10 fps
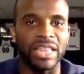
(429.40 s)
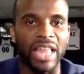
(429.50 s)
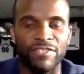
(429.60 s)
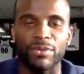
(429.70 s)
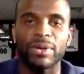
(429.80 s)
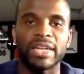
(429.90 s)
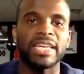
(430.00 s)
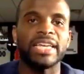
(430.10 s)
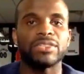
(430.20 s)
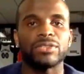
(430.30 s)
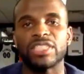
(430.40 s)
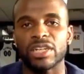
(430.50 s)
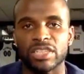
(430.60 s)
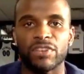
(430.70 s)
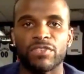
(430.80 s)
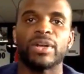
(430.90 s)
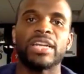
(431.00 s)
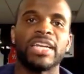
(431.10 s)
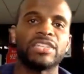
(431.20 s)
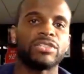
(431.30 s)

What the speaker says: life for what it is, you see yourself for what it is,